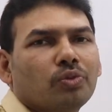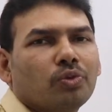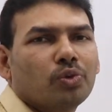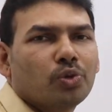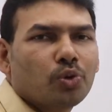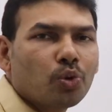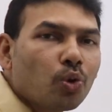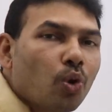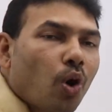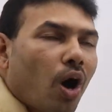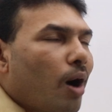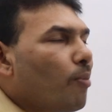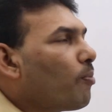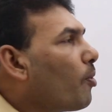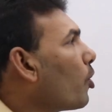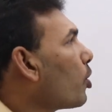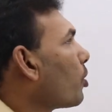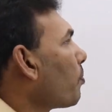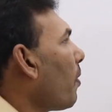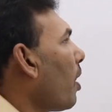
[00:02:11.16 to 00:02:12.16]
to know
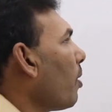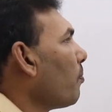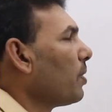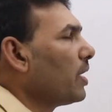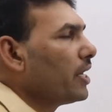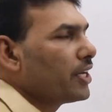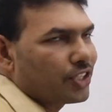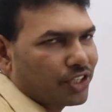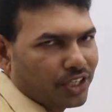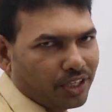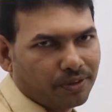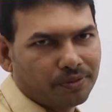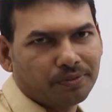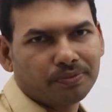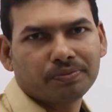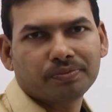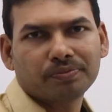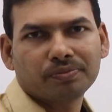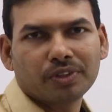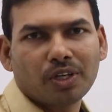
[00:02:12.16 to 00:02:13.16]
about population,
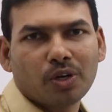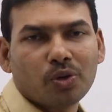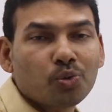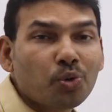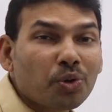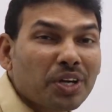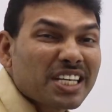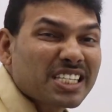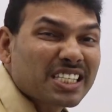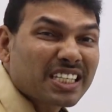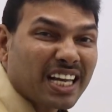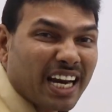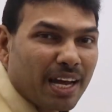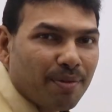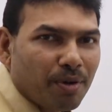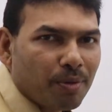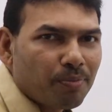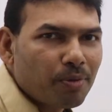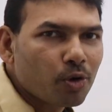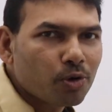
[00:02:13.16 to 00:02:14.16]
to describe
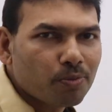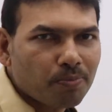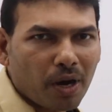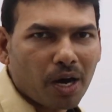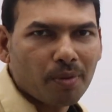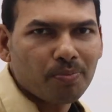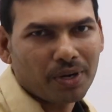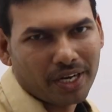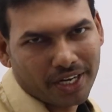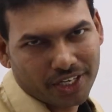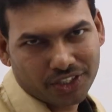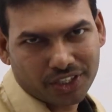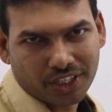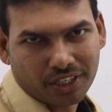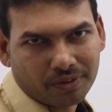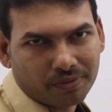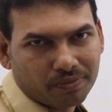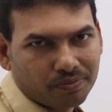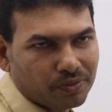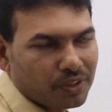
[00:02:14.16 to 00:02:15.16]
about
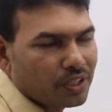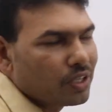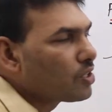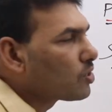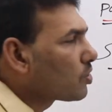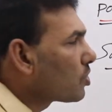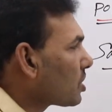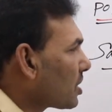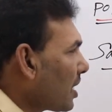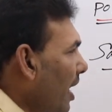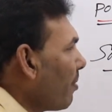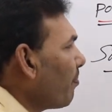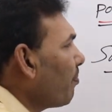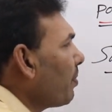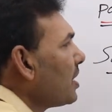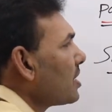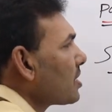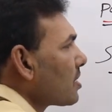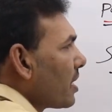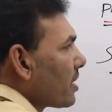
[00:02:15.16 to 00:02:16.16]
population. So sample
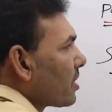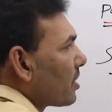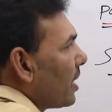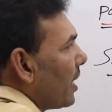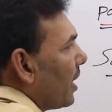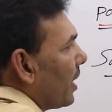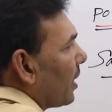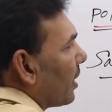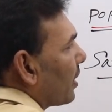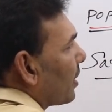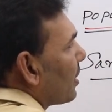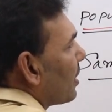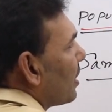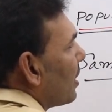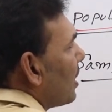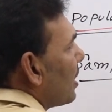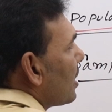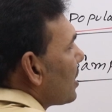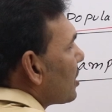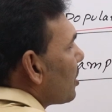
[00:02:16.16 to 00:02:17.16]
is nothing,
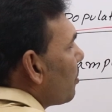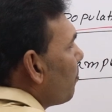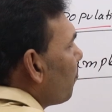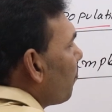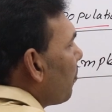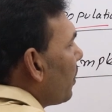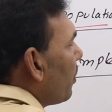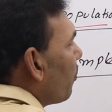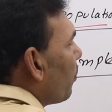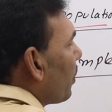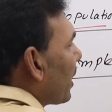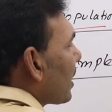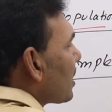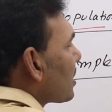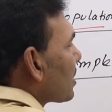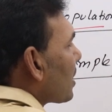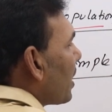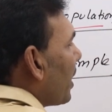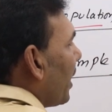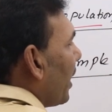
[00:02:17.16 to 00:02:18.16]
simply we can
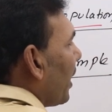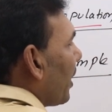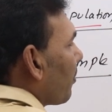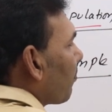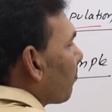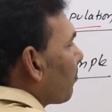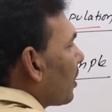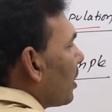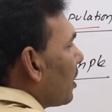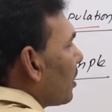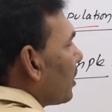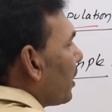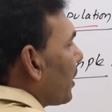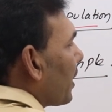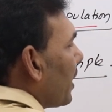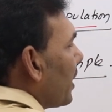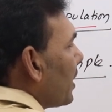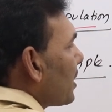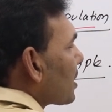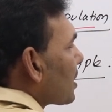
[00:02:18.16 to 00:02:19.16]
say that
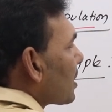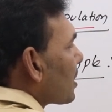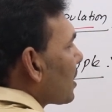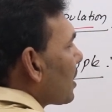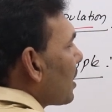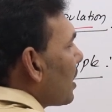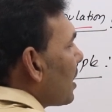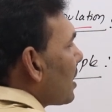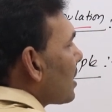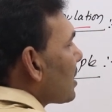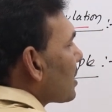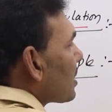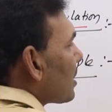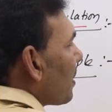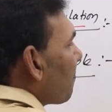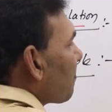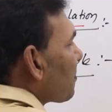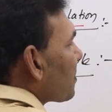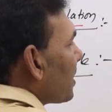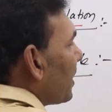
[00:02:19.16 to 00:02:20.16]
is
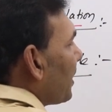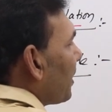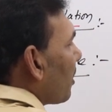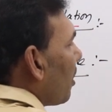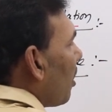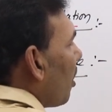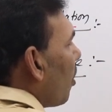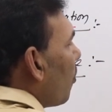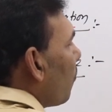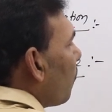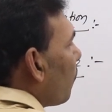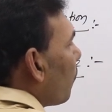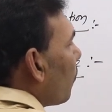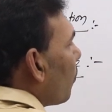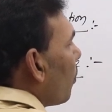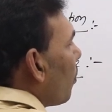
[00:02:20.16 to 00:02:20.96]
subset of